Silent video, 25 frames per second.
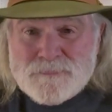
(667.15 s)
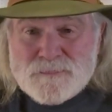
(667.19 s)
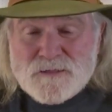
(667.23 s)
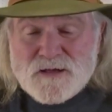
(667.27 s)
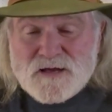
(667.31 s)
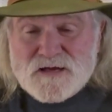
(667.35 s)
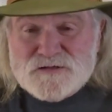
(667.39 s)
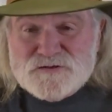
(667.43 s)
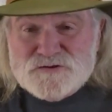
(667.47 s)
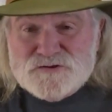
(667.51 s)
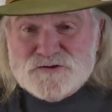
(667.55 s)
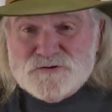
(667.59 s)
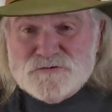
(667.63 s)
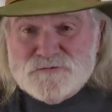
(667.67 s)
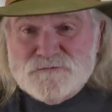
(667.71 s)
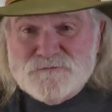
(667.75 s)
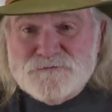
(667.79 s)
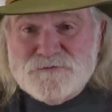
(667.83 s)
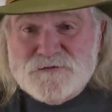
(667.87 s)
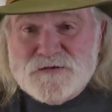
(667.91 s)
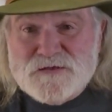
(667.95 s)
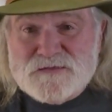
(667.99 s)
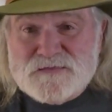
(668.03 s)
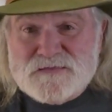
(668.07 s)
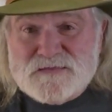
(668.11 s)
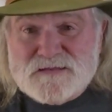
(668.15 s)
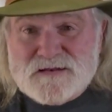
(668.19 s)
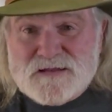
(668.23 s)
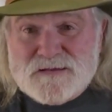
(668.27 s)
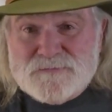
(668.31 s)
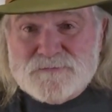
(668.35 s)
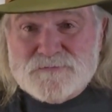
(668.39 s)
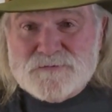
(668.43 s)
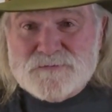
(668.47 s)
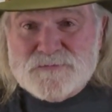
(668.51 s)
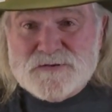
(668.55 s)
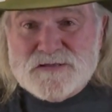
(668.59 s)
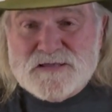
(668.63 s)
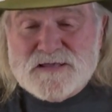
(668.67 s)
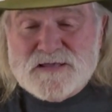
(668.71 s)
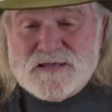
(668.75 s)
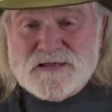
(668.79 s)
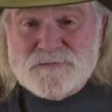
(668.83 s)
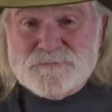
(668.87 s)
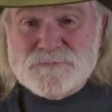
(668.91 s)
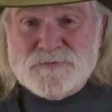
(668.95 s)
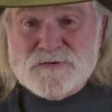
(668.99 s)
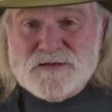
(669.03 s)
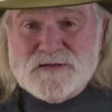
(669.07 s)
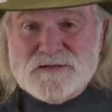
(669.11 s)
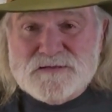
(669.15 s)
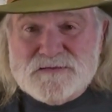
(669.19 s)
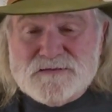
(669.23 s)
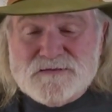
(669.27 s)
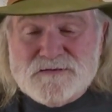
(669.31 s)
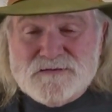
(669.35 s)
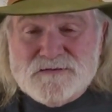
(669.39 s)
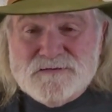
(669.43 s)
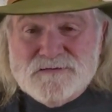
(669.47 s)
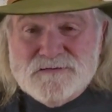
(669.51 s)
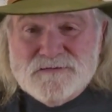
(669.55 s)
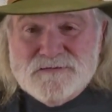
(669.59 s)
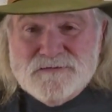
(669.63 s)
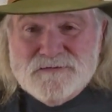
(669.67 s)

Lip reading: on June 5th, and I'm going to be camping at the